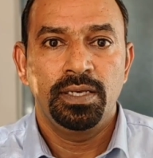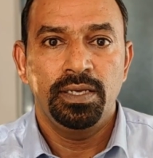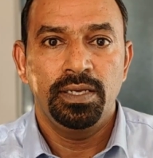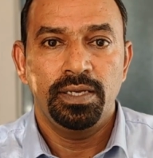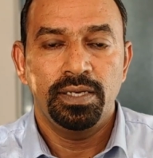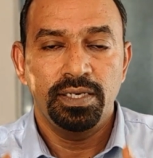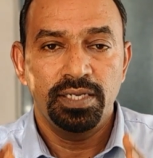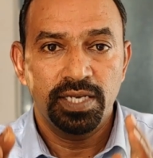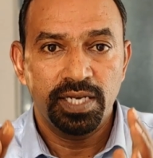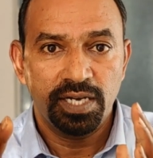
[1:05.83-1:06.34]

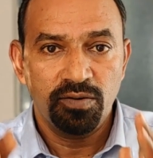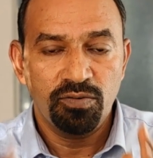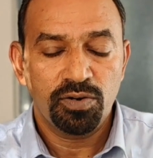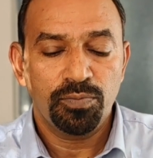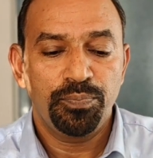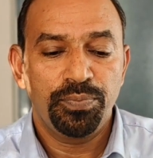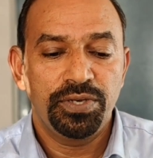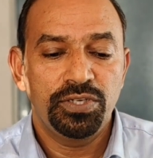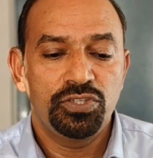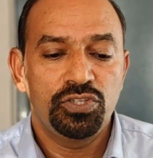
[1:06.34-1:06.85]
In the cover
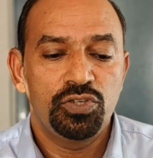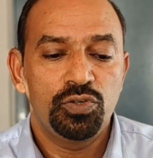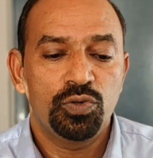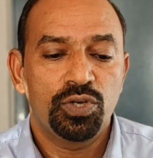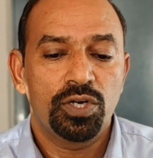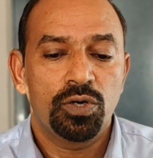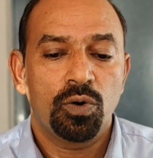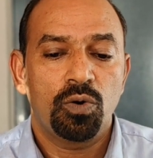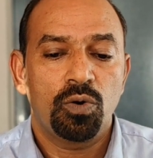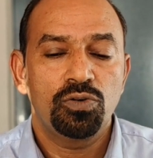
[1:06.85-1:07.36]
page you
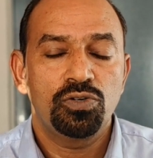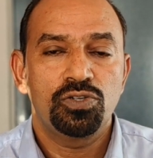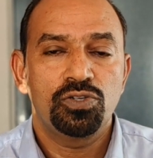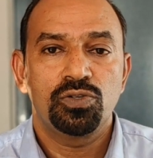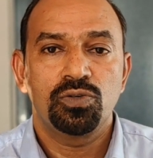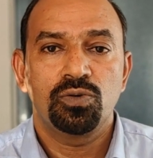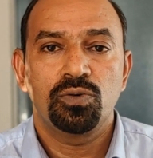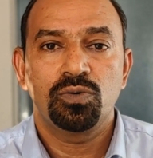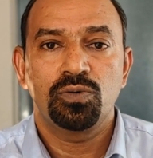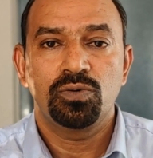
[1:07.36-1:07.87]
can
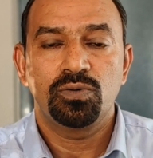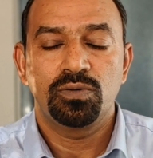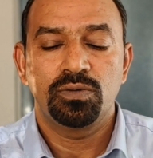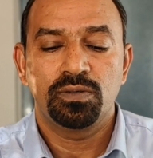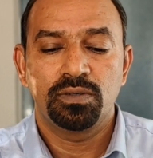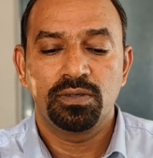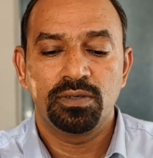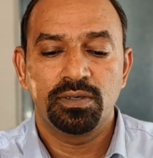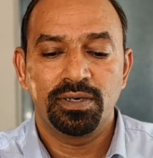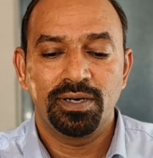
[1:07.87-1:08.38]
also
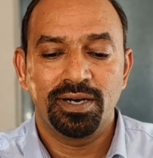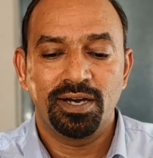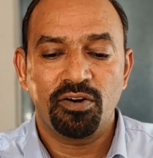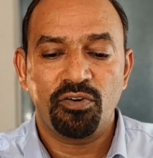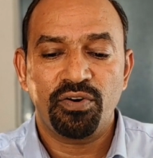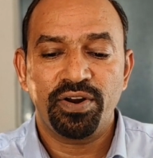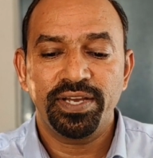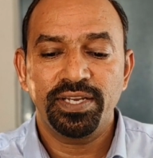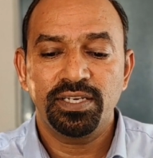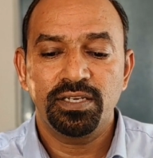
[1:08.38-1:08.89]

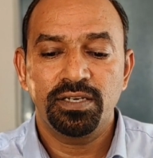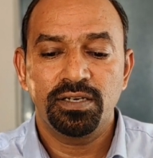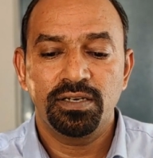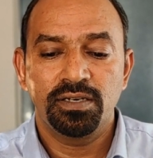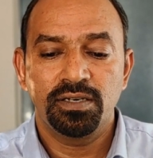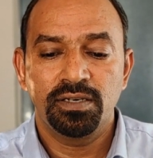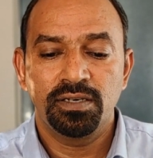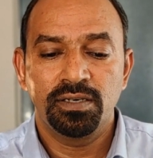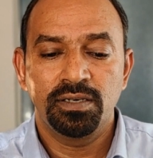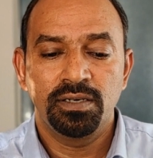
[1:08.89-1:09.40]
write
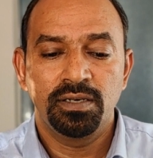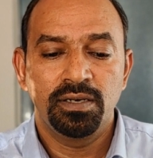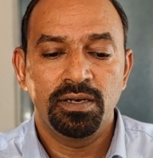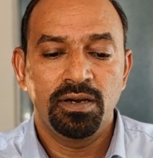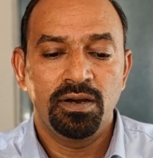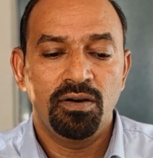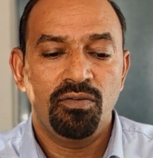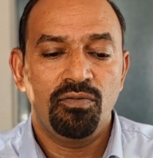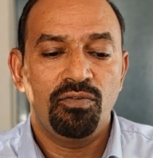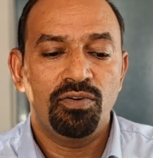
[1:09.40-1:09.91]

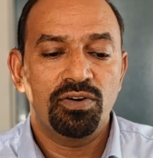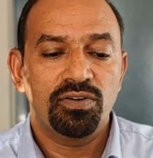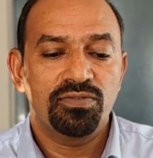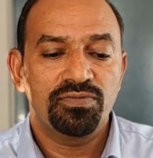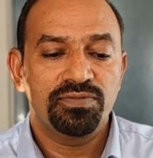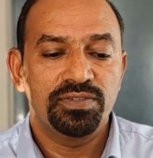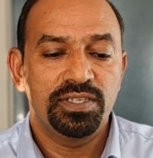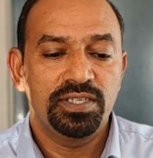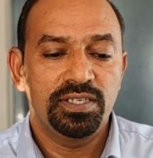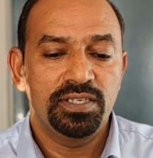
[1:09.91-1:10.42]
one of
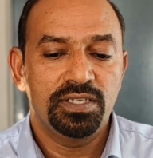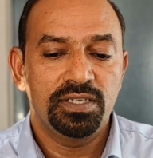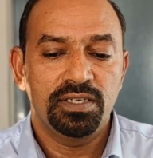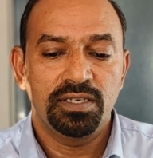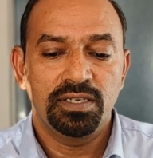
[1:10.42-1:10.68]
the